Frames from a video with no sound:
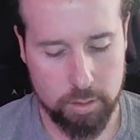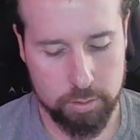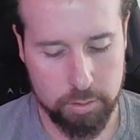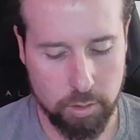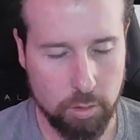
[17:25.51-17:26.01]

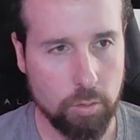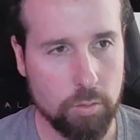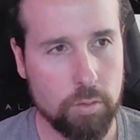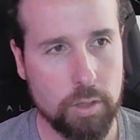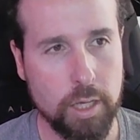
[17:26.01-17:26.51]

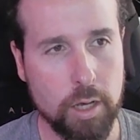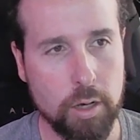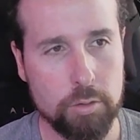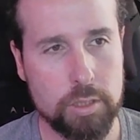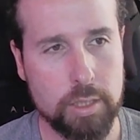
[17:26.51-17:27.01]
So the
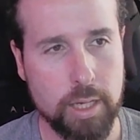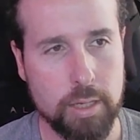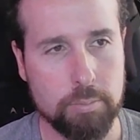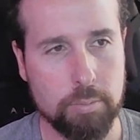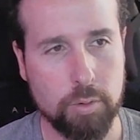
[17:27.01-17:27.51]
host
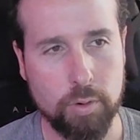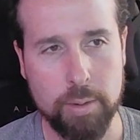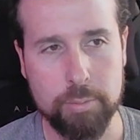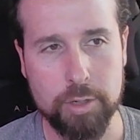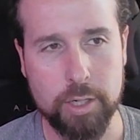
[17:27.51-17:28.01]
name
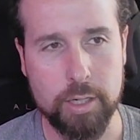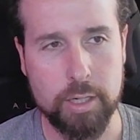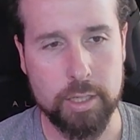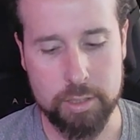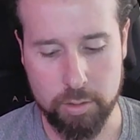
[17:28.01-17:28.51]
parameter
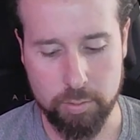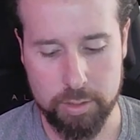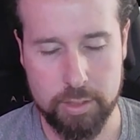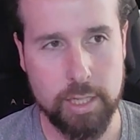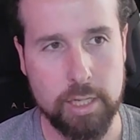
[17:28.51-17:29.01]
is going
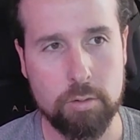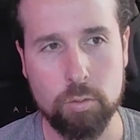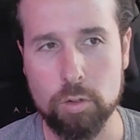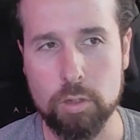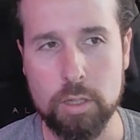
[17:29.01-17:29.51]
to
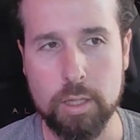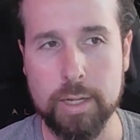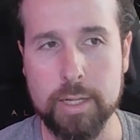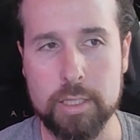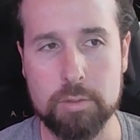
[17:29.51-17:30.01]
equal
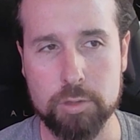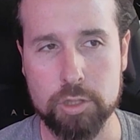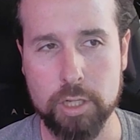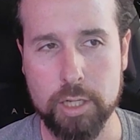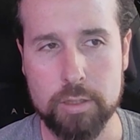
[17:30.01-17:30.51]
Linux
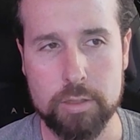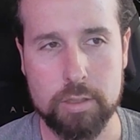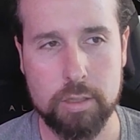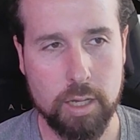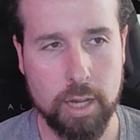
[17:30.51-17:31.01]

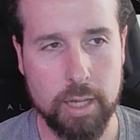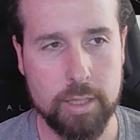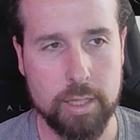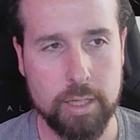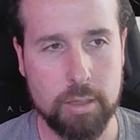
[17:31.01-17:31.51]
machines, and
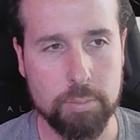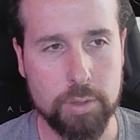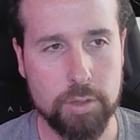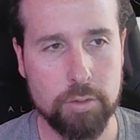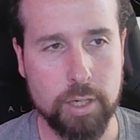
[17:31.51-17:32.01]
the
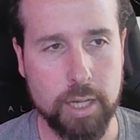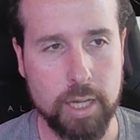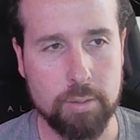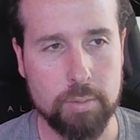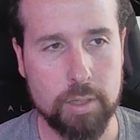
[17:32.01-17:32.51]
computer
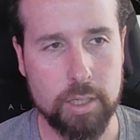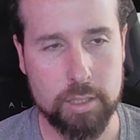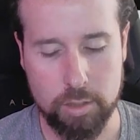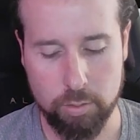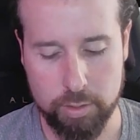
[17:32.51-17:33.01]
name
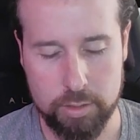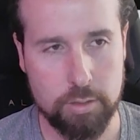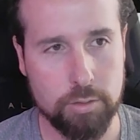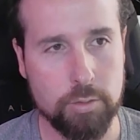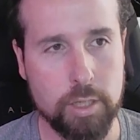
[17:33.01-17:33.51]
is going
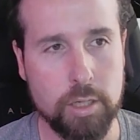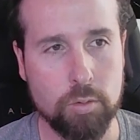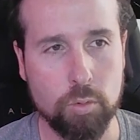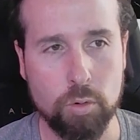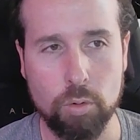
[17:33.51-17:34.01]
to
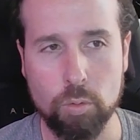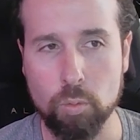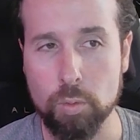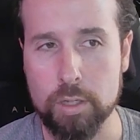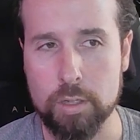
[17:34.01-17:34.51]
equal
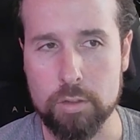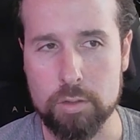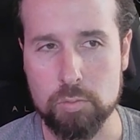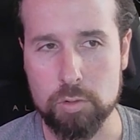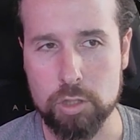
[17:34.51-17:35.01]

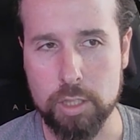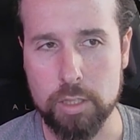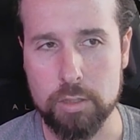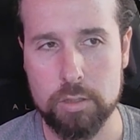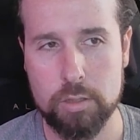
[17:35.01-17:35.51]
Windows
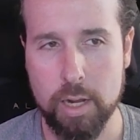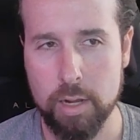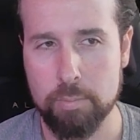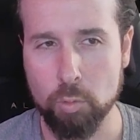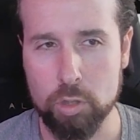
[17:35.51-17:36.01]
machines.
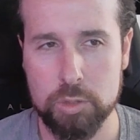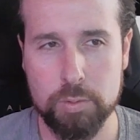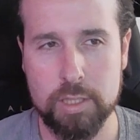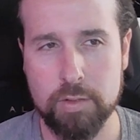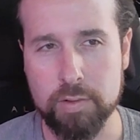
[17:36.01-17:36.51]
More
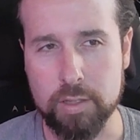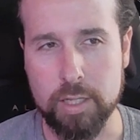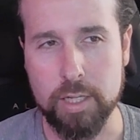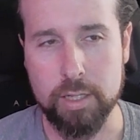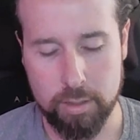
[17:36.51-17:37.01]

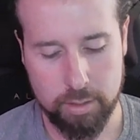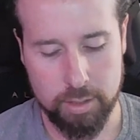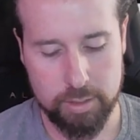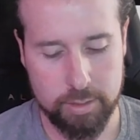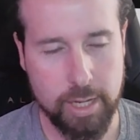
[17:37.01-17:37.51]
specifically,
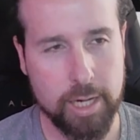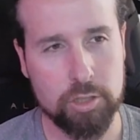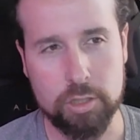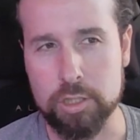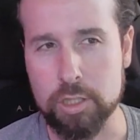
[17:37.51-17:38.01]
this is
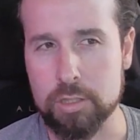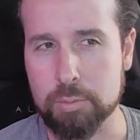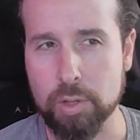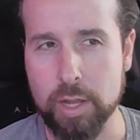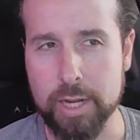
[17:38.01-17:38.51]
actually just
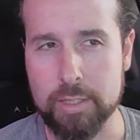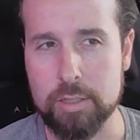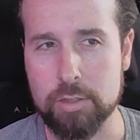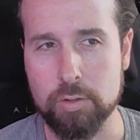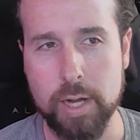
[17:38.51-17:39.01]
applying
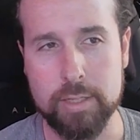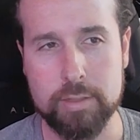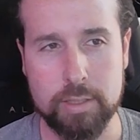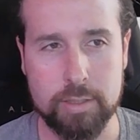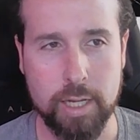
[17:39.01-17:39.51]
to
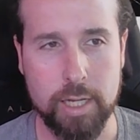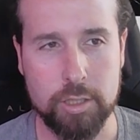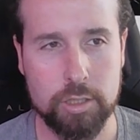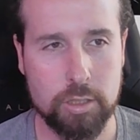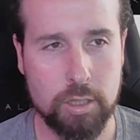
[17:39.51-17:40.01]

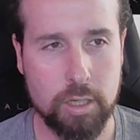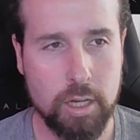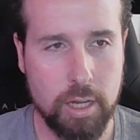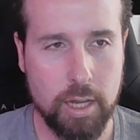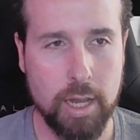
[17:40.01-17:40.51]
SSH
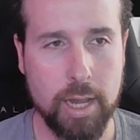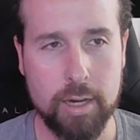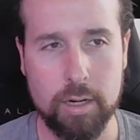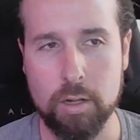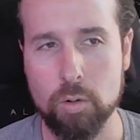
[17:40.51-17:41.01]

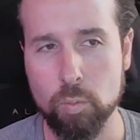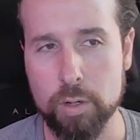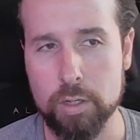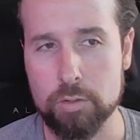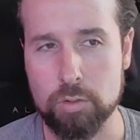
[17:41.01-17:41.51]
and
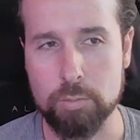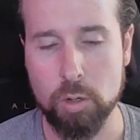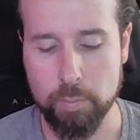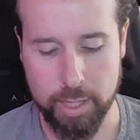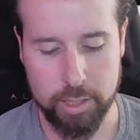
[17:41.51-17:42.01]
Windows
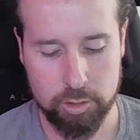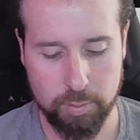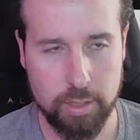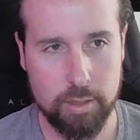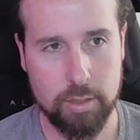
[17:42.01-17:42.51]
Remote
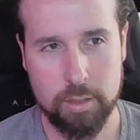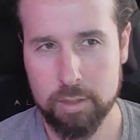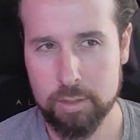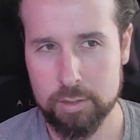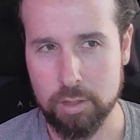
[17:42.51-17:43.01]
Management.
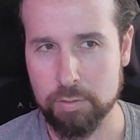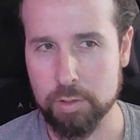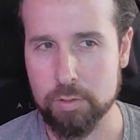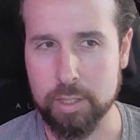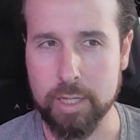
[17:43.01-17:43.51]
So if
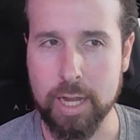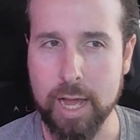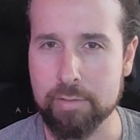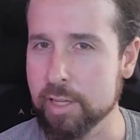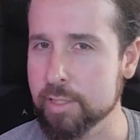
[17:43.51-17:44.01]
you did
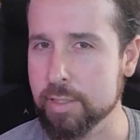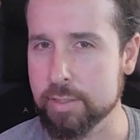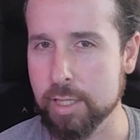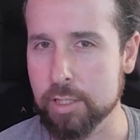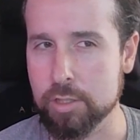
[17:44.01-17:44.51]
have
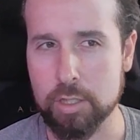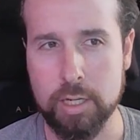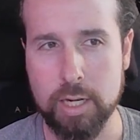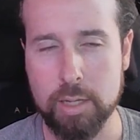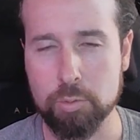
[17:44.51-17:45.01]
SSH
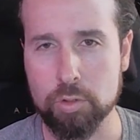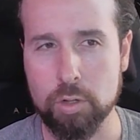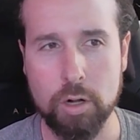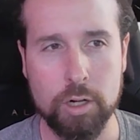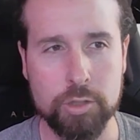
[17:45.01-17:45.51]
enabled
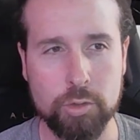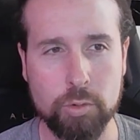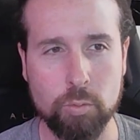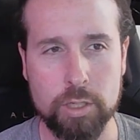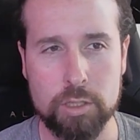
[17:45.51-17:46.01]
on
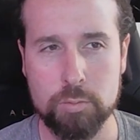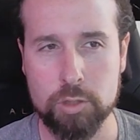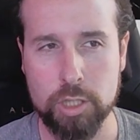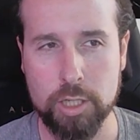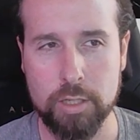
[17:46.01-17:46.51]
your Windows
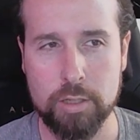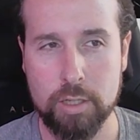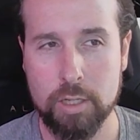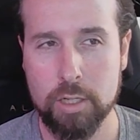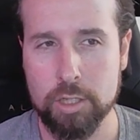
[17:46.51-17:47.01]
machine,
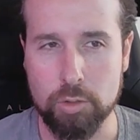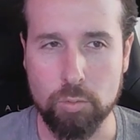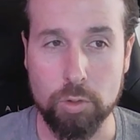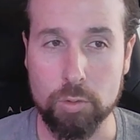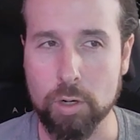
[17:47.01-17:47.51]
you
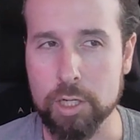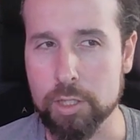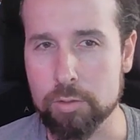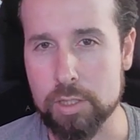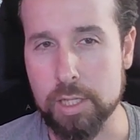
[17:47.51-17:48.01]
would want to
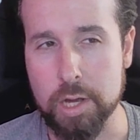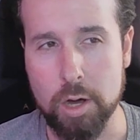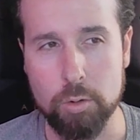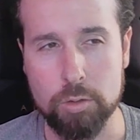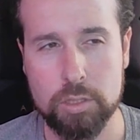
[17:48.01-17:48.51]
use the
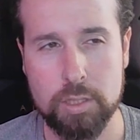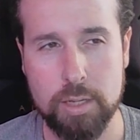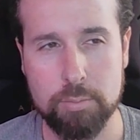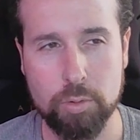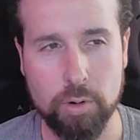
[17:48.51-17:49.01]
host
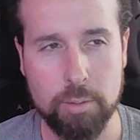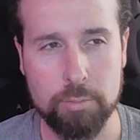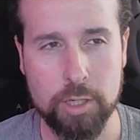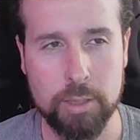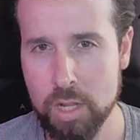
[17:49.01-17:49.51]
name
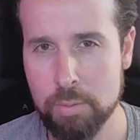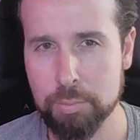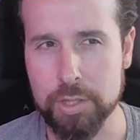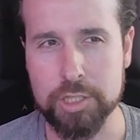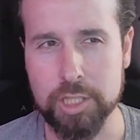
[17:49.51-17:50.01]
parameter.
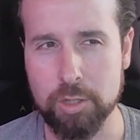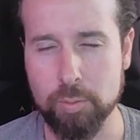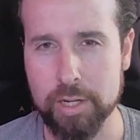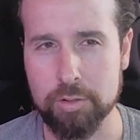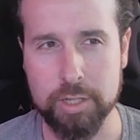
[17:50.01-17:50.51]
But the general
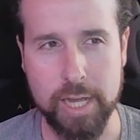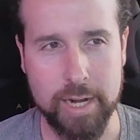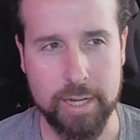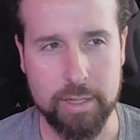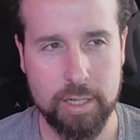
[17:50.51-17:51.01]
way to look
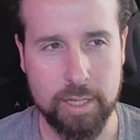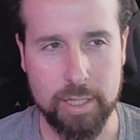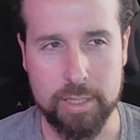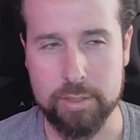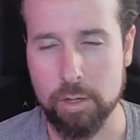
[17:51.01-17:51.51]
at it
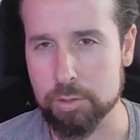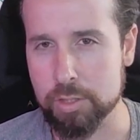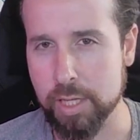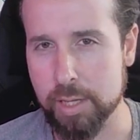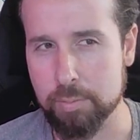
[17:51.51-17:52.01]
is
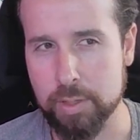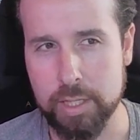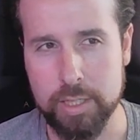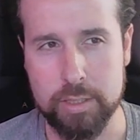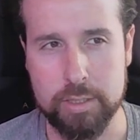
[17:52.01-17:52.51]
host name
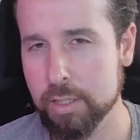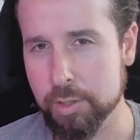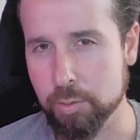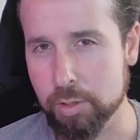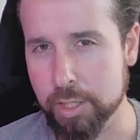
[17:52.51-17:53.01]
is
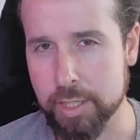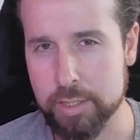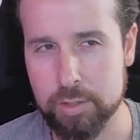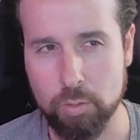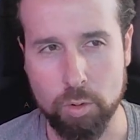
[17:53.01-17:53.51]
your
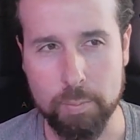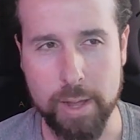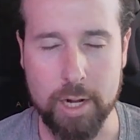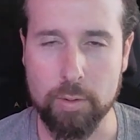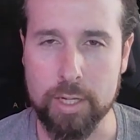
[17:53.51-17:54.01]
Linux or
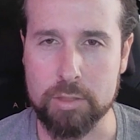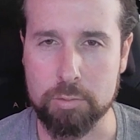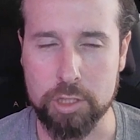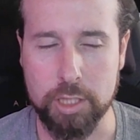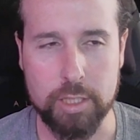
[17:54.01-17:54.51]
macOS
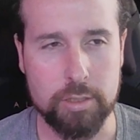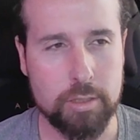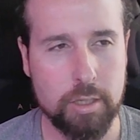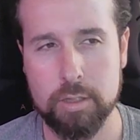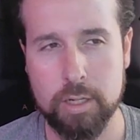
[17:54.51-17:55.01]

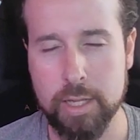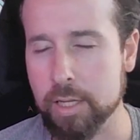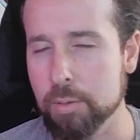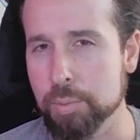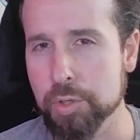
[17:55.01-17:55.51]
machines, and then
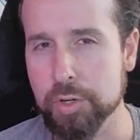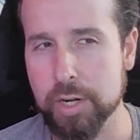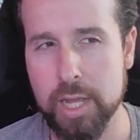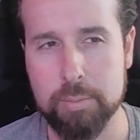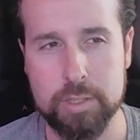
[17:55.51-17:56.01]
computer
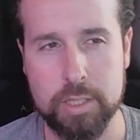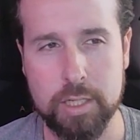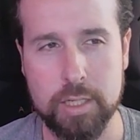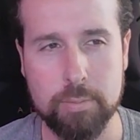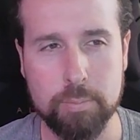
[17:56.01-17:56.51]
name is going
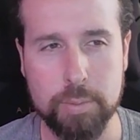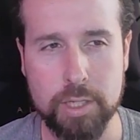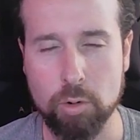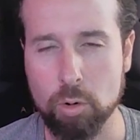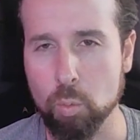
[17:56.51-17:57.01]
to be
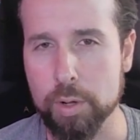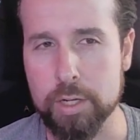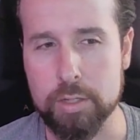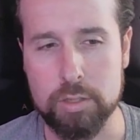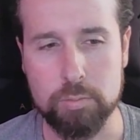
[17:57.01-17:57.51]
your
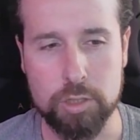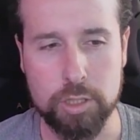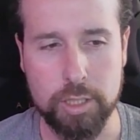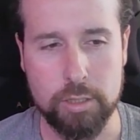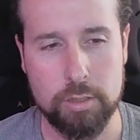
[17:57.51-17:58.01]
Windows
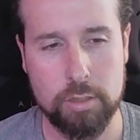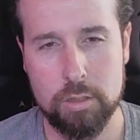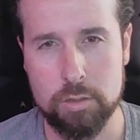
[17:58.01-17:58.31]
machines.